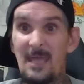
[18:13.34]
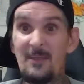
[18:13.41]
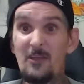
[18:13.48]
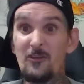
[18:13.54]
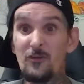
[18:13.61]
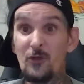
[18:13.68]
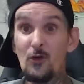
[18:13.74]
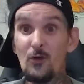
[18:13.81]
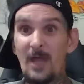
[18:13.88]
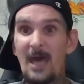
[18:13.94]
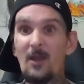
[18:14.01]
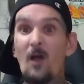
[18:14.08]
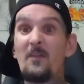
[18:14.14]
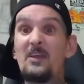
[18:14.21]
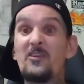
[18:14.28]
And this dude
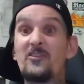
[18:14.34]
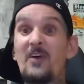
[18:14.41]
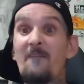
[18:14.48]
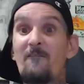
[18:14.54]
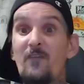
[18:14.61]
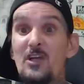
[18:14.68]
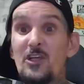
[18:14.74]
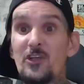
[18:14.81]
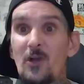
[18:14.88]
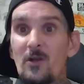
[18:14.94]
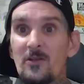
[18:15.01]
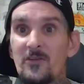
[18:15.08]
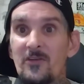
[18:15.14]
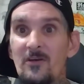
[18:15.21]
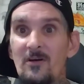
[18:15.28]
had all these Set Free
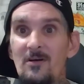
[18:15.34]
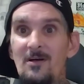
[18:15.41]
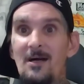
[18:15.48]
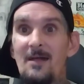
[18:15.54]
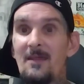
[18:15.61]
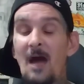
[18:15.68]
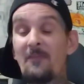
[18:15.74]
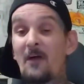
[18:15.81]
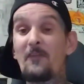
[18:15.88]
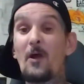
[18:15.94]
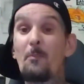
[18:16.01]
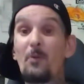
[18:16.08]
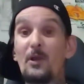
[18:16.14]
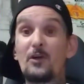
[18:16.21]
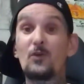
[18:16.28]
shirts. And I thought
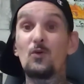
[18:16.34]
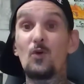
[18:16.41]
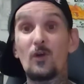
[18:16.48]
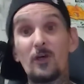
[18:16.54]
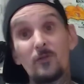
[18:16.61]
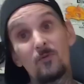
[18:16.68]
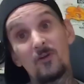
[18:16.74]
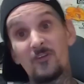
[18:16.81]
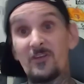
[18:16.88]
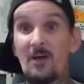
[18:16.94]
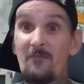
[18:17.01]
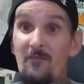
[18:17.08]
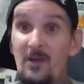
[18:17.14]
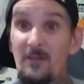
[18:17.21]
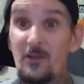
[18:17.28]
they were pretty cool because we're in
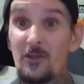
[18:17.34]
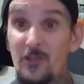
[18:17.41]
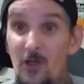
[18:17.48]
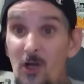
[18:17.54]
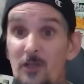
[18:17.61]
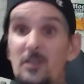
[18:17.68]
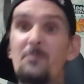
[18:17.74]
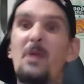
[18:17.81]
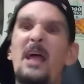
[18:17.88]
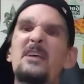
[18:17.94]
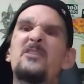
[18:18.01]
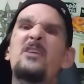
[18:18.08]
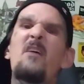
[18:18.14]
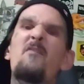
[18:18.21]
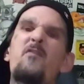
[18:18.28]
Set Free the Church. It'd be
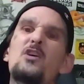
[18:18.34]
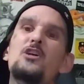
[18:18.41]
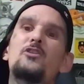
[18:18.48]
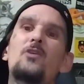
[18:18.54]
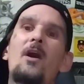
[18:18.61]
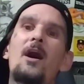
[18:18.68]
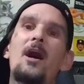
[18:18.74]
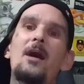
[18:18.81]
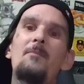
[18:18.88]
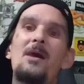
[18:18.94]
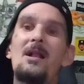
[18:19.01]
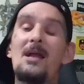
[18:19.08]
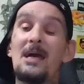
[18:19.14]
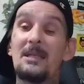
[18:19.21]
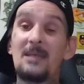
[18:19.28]
like Set Free
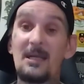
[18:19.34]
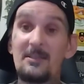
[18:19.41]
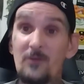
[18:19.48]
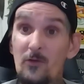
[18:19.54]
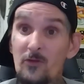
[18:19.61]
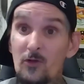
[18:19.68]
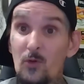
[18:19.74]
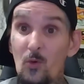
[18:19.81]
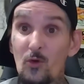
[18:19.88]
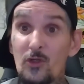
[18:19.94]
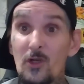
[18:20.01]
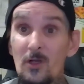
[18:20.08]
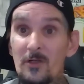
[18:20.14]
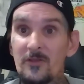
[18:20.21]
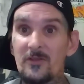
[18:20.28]
Tribe. And like, those are cool
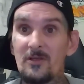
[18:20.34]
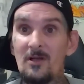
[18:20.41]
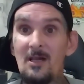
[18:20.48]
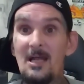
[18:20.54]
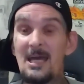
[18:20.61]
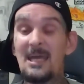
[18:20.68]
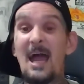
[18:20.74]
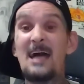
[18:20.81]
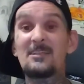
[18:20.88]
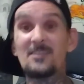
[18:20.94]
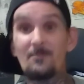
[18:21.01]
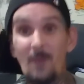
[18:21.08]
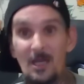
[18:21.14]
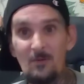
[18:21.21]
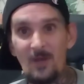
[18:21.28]
shirts. And I
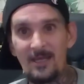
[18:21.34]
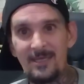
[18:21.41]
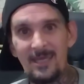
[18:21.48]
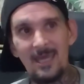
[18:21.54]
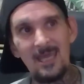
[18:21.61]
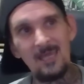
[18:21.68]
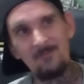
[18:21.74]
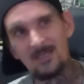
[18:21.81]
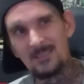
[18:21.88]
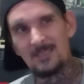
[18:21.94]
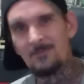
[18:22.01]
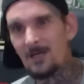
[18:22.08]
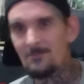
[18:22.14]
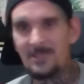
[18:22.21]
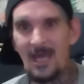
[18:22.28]
had some money when I came. I
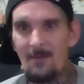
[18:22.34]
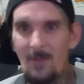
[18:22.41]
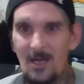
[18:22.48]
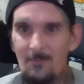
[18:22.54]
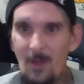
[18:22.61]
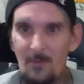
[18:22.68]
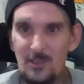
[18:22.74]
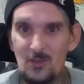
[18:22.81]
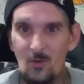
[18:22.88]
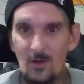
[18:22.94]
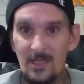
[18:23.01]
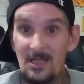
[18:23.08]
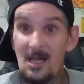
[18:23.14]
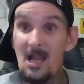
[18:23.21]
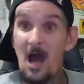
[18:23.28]
think my dad might have made
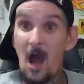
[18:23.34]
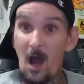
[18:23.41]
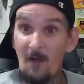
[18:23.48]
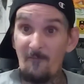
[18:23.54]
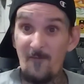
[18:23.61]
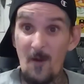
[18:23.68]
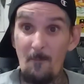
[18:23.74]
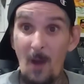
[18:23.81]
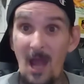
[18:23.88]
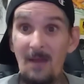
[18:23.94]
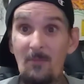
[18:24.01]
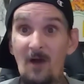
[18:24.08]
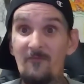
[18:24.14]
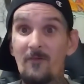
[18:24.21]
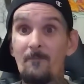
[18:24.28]
20. I offered to buy
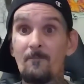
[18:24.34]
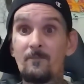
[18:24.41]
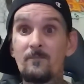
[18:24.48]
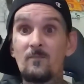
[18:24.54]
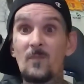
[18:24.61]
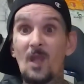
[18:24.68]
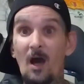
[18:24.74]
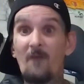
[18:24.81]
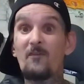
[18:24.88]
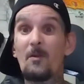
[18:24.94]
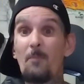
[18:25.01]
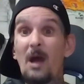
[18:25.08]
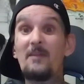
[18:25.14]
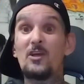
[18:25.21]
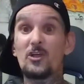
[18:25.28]
them off him. I offered
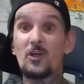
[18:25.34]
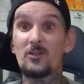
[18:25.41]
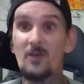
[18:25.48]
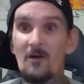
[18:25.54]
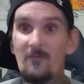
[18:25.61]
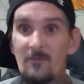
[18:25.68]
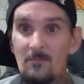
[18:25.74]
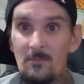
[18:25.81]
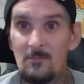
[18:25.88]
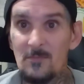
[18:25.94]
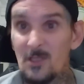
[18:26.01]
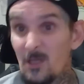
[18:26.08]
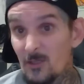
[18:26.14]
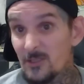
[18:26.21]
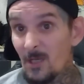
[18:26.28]
to buy these shirts off him.
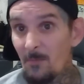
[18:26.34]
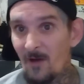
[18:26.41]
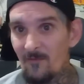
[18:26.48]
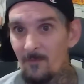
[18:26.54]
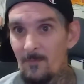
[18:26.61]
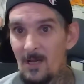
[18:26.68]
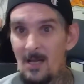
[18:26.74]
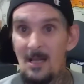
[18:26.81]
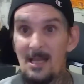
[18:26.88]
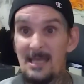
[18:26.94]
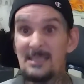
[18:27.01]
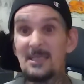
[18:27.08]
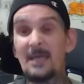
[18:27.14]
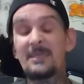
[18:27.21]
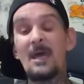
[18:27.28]
Or some of them.
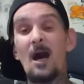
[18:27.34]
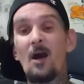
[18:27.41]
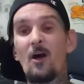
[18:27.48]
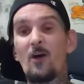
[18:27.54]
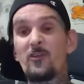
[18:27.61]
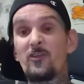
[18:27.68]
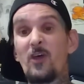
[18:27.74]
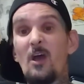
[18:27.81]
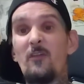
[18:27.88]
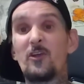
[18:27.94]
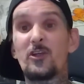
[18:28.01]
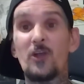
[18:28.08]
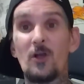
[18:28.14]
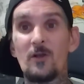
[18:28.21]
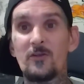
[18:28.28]
He's like, yeah, I'll sell you
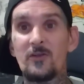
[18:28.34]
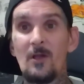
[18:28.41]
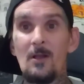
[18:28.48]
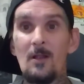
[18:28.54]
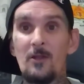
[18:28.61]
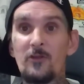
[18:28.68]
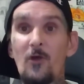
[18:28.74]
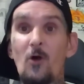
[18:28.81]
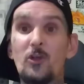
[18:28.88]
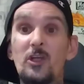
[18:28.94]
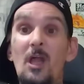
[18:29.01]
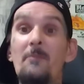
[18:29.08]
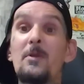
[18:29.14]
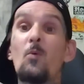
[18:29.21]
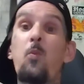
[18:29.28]
the shirts as long as
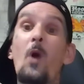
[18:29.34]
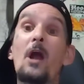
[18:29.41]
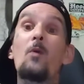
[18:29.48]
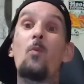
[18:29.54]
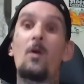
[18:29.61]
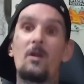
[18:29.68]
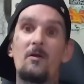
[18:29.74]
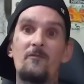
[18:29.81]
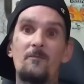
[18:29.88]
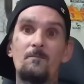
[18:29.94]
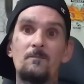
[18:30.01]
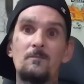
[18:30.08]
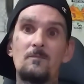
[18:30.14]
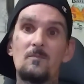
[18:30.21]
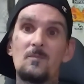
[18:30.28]
you let me wear one of
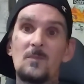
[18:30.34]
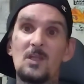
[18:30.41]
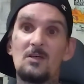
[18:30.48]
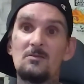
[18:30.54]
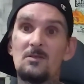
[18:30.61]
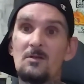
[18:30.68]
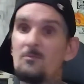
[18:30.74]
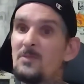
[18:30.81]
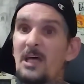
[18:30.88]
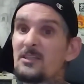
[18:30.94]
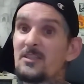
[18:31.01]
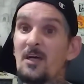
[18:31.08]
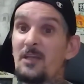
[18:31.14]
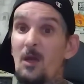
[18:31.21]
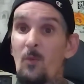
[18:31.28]
them um,
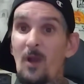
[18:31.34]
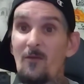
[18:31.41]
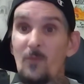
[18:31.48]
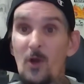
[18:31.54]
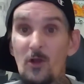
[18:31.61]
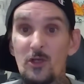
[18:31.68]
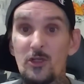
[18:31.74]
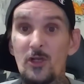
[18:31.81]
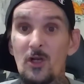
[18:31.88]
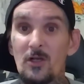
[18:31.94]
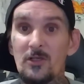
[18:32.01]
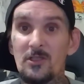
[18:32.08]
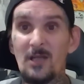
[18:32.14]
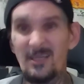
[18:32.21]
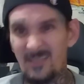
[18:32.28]
next Sunday whenever we go to
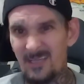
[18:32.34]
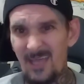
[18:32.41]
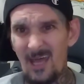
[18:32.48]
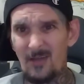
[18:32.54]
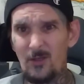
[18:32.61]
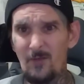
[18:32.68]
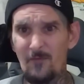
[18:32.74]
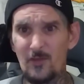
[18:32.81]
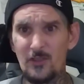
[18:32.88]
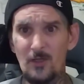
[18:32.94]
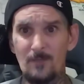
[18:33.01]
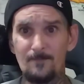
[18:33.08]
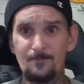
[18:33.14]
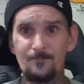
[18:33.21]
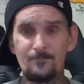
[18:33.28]
church. I was like, yeah, dude, for
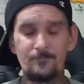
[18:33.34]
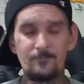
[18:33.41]
sure.